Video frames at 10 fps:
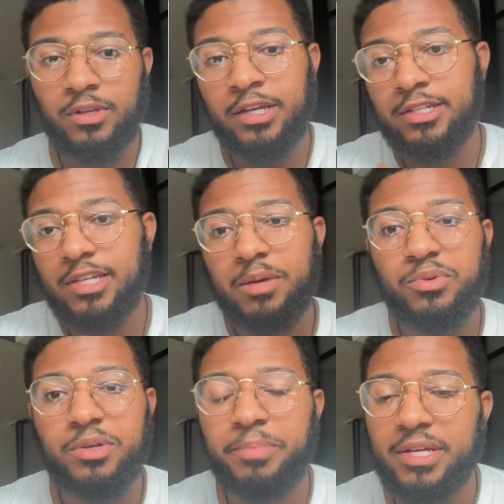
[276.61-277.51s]
it's
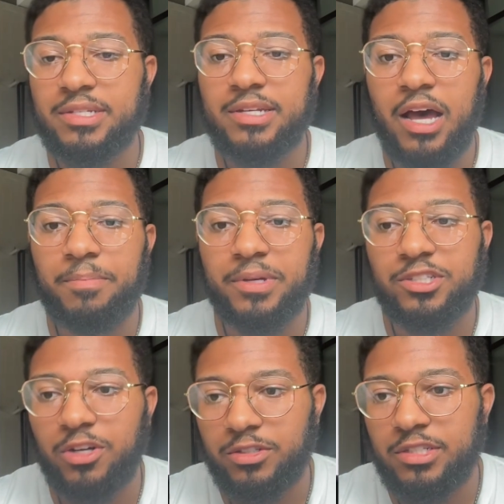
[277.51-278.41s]
able to pit stop and
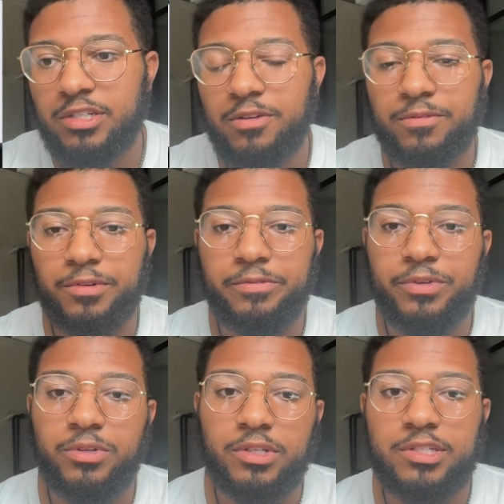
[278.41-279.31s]
charge itself and
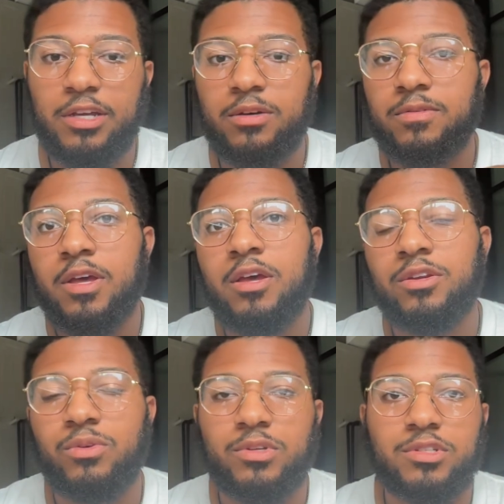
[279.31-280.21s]
refuel itself
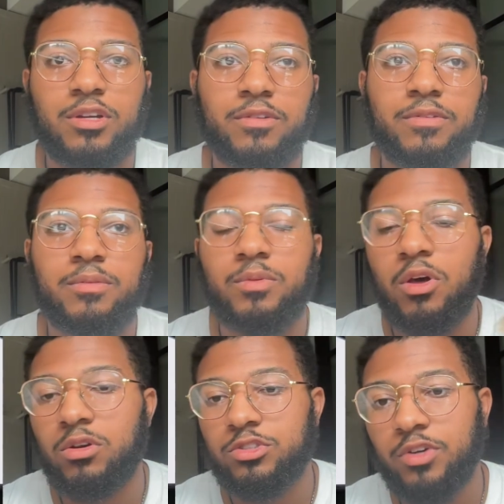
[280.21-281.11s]
during certain
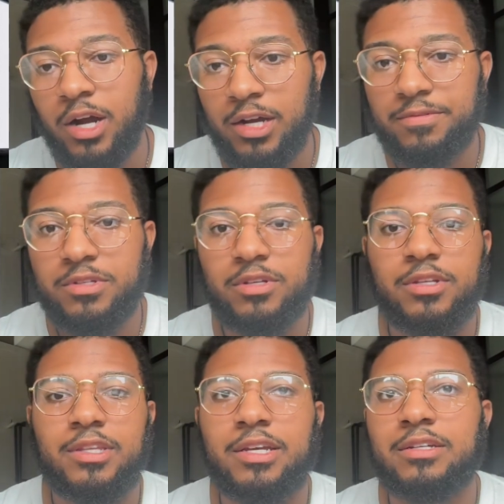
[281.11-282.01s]
long drives
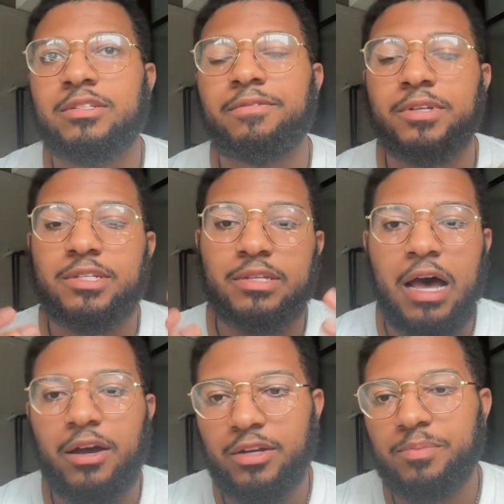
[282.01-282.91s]
and things if it's
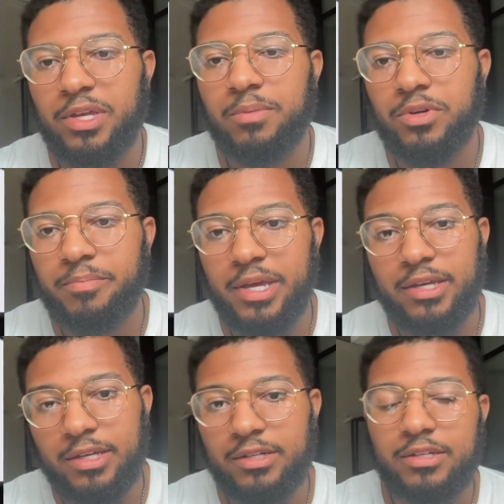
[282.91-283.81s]
not going to be able to
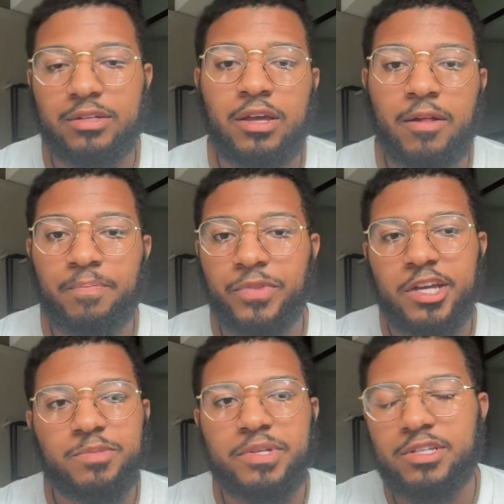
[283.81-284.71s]
make it in
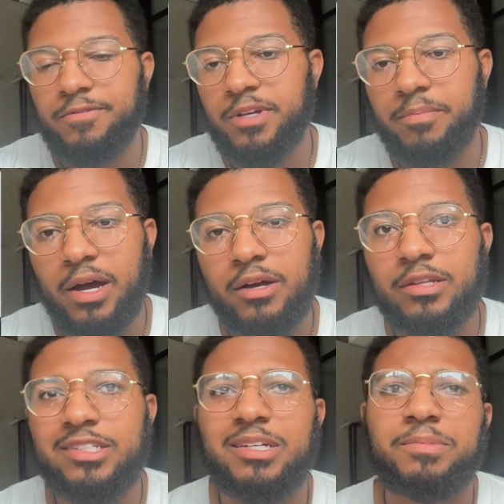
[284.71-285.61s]
a specific
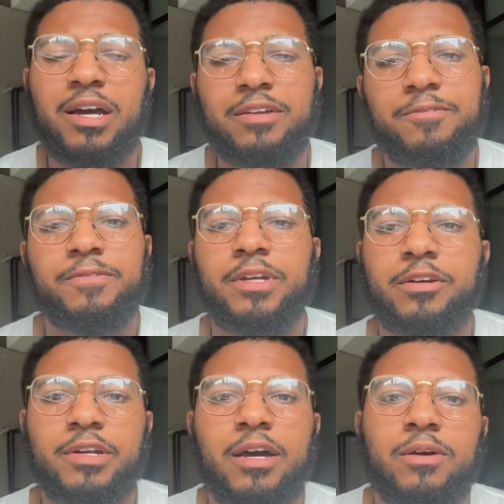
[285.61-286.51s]
mileage. I'm kind of
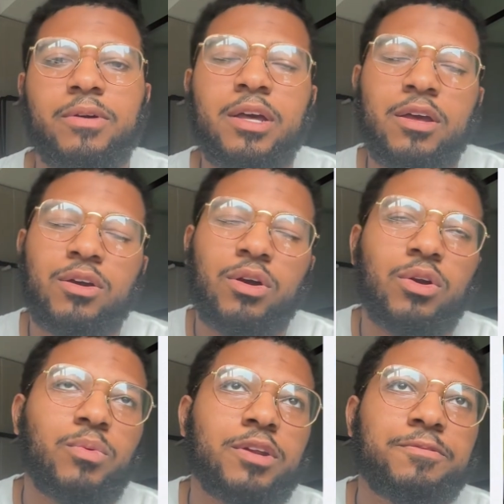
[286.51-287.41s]
figuring out,
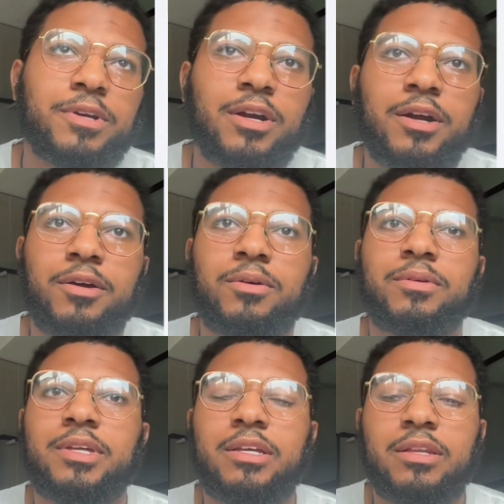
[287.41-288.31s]
or want to figure out,
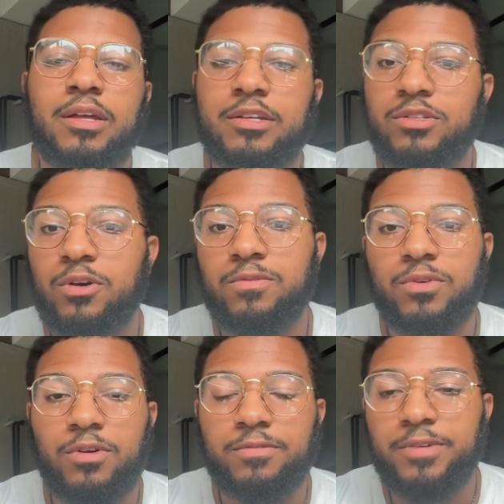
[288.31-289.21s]
Elon's
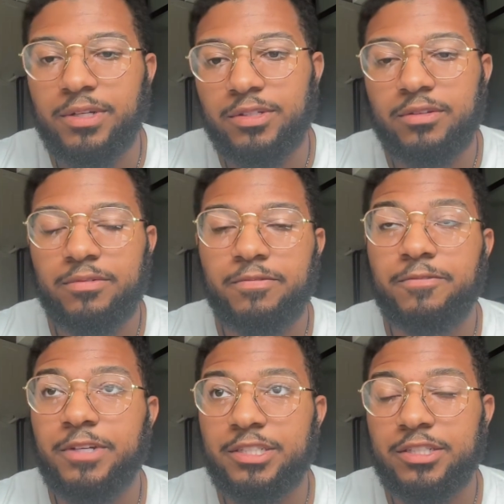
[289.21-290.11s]
overall
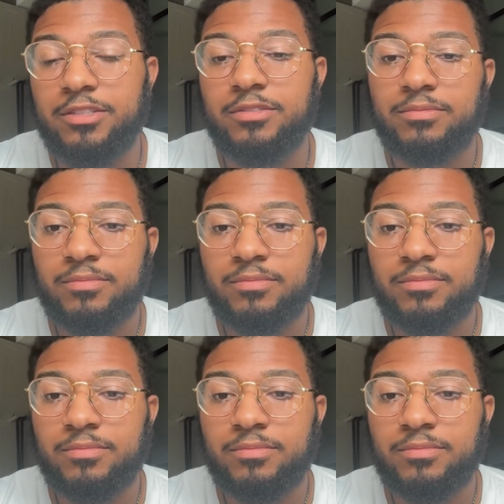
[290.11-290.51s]
vision